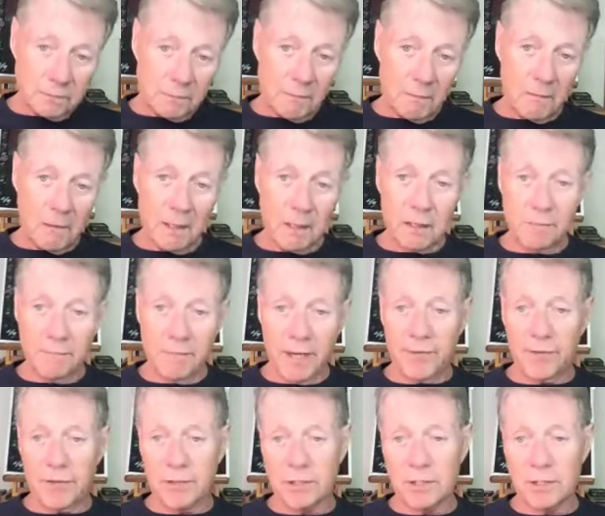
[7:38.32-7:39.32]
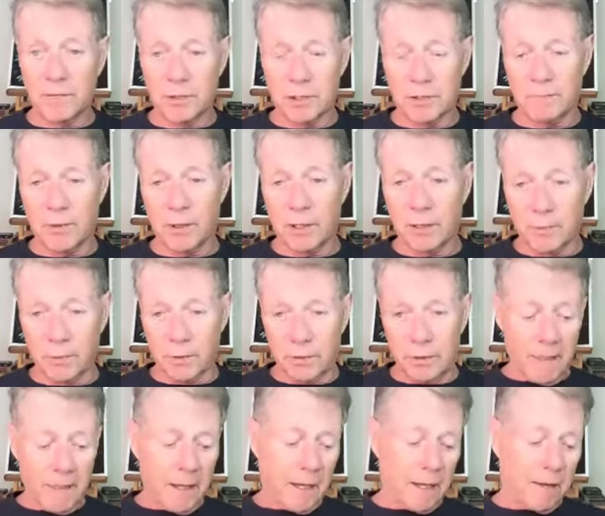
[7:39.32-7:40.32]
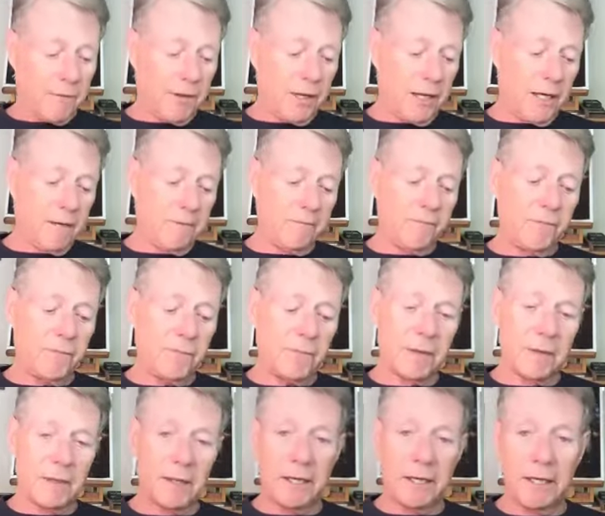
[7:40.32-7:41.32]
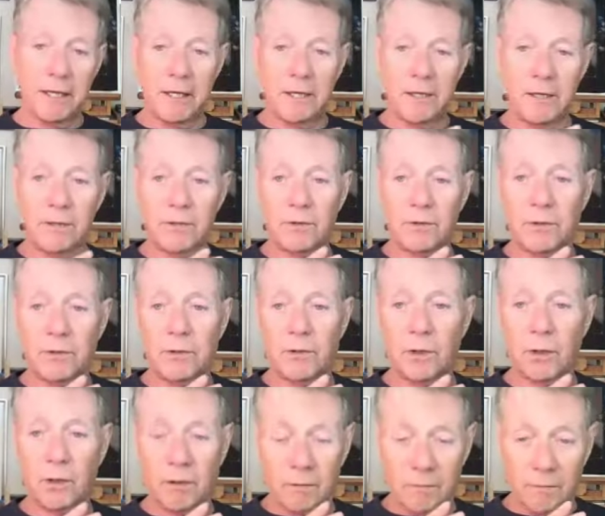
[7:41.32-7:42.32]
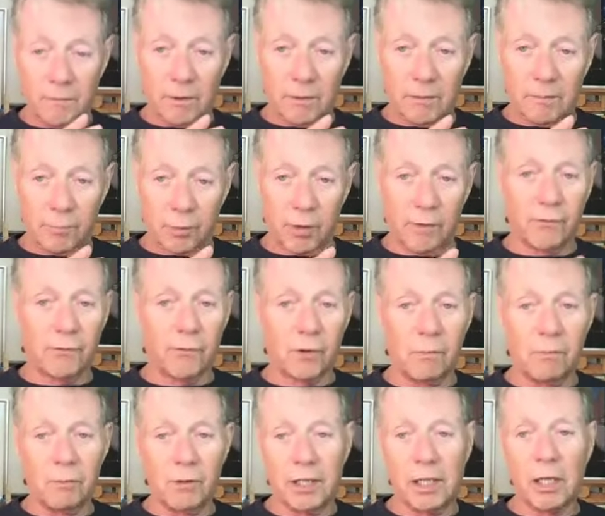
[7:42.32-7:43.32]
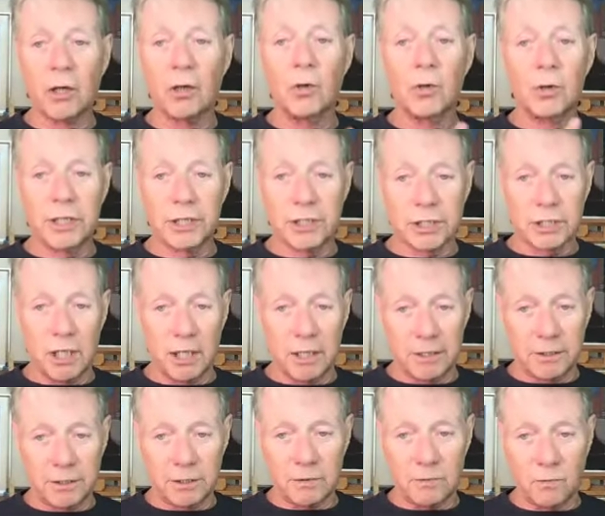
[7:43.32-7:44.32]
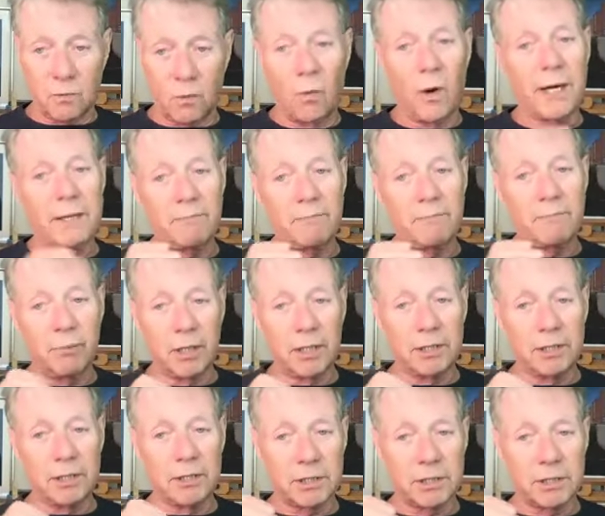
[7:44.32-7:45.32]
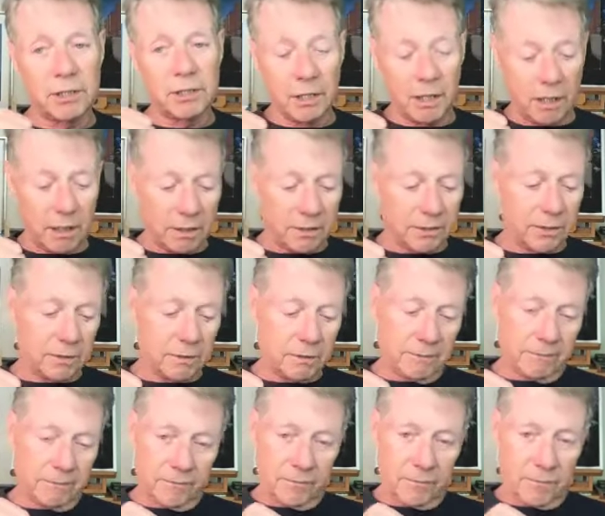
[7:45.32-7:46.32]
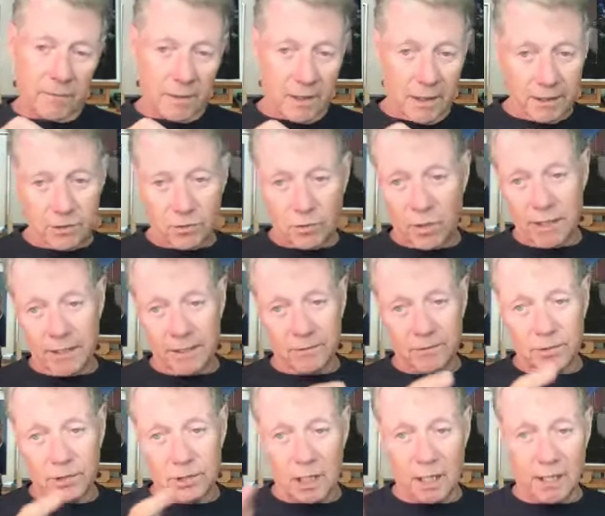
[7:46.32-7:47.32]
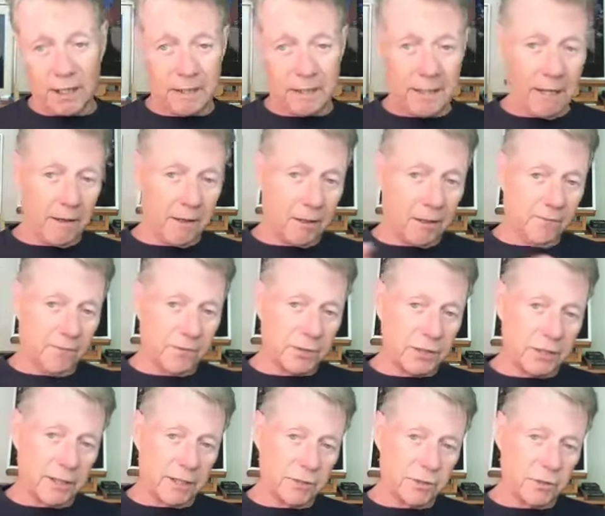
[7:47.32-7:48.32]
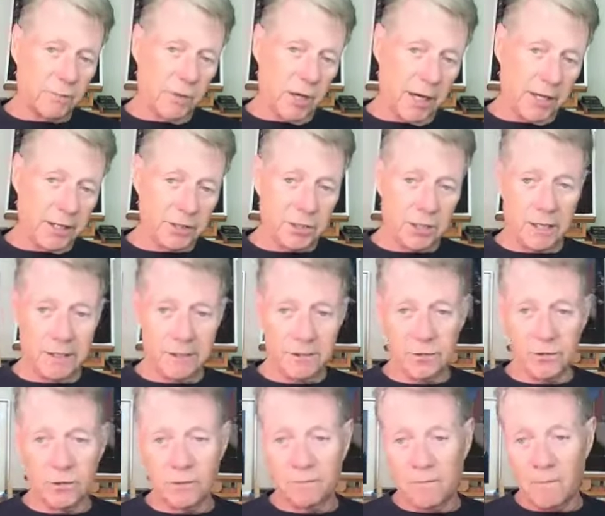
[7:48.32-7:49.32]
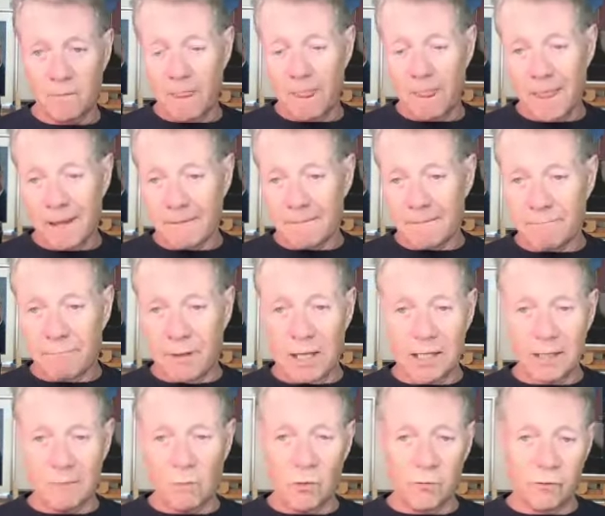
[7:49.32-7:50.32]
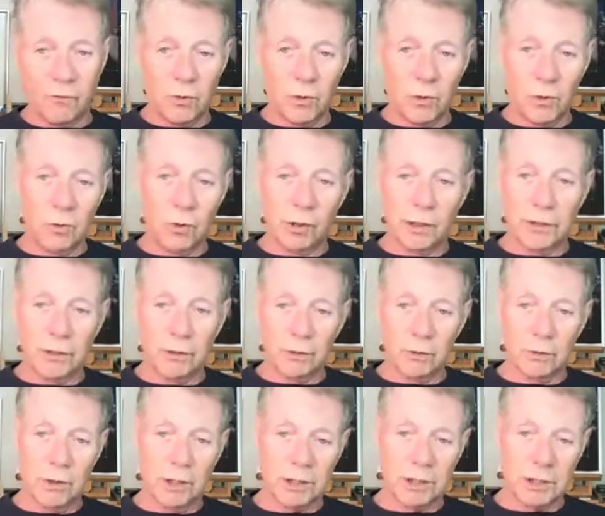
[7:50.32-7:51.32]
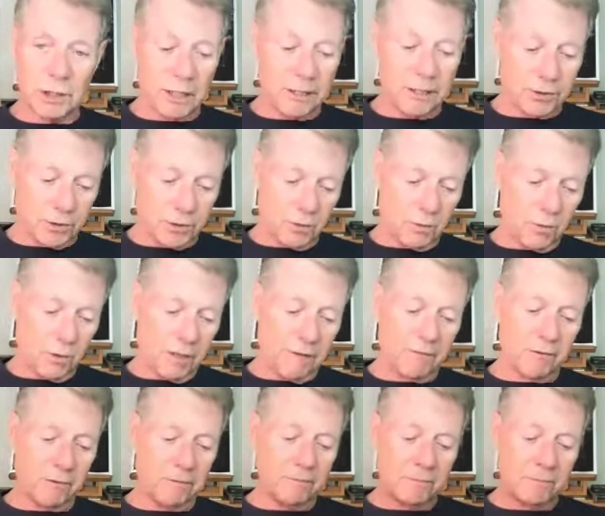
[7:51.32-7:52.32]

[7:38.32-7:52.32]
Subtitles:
in the methods of this paper, they took peripheral blood leukocytes, white blood cells, not trying to select out lymphocytes or monocytes or polymorphonuclear leukocytes or whatever,